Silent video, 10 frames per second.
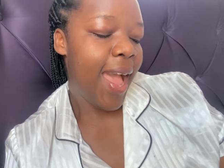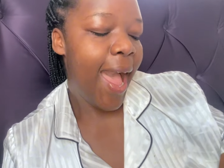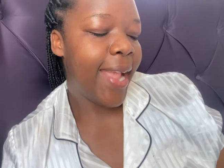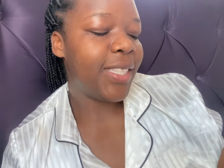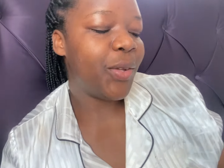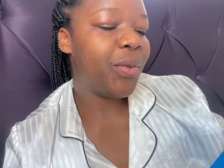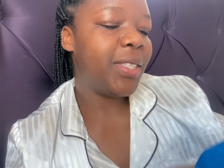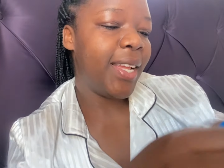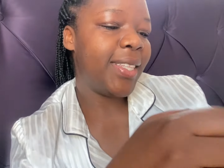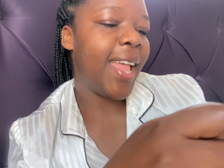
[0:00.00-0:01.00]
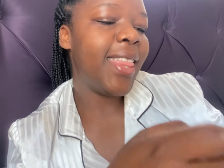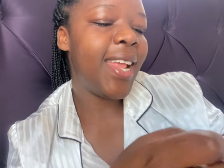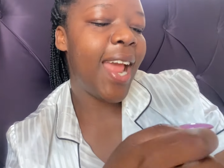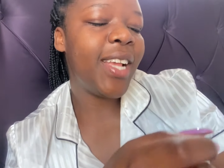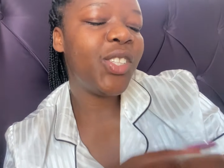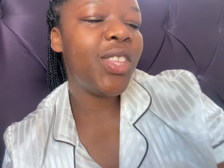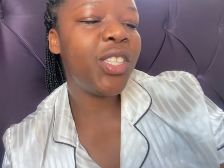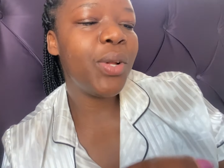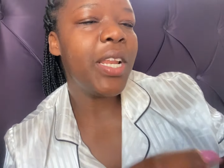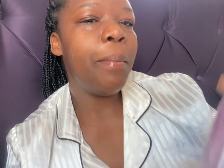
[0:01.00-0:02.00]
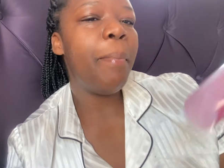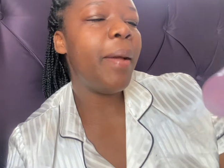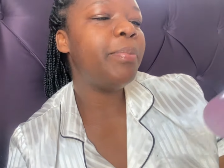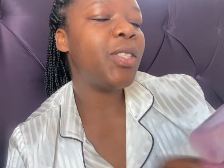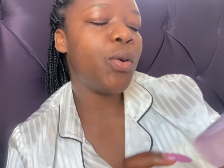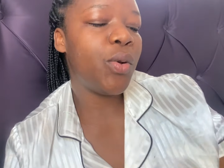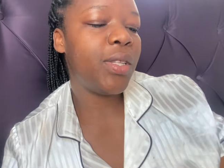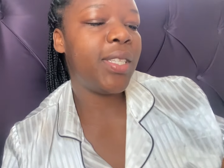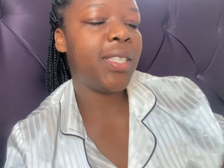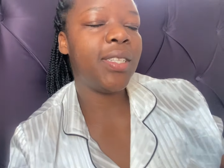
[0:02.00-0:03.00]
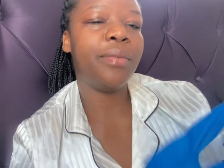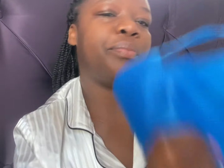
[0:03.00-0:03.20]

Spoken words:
And then I saw this one in Pep stores.